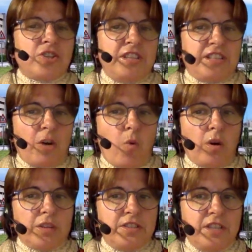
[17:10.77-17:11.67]
data
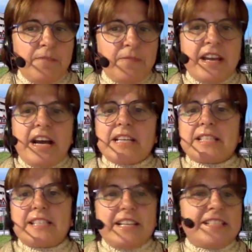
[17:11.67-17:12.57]
quality,
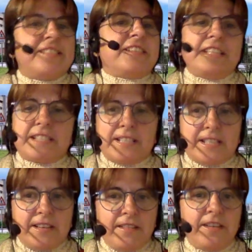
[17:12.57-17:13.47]
assess risks,